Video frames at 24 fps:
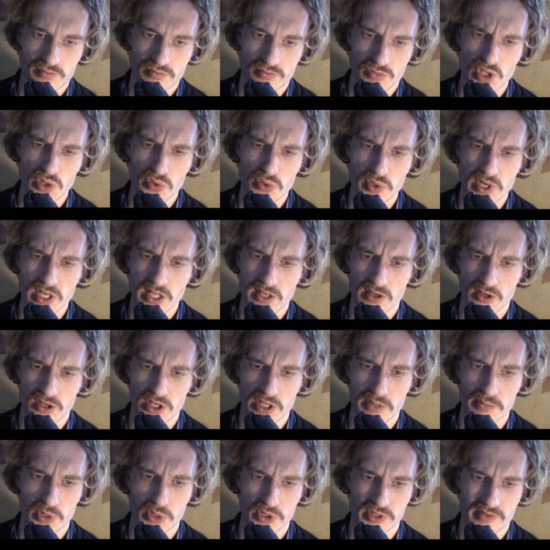Well, really
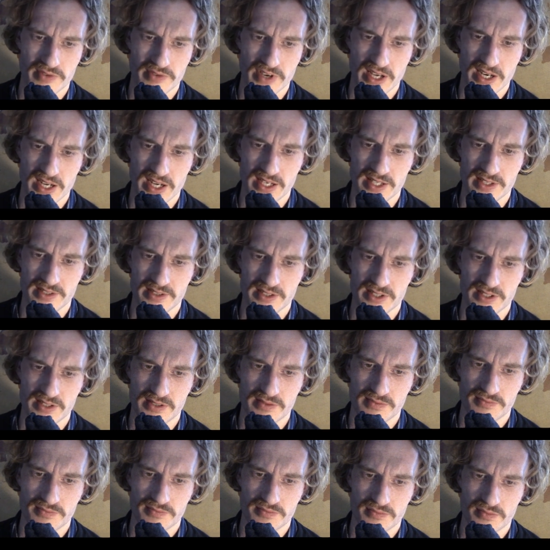only Botswana, isn't it?
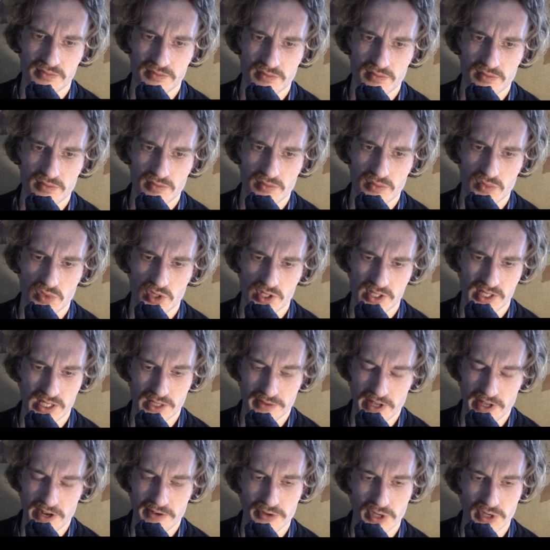Or
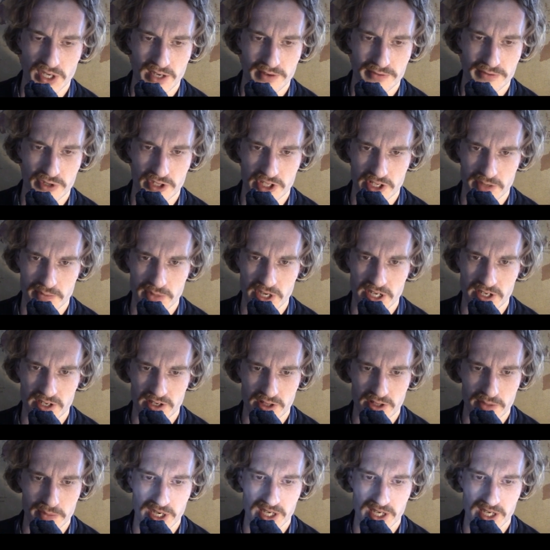South Africa for that matter in the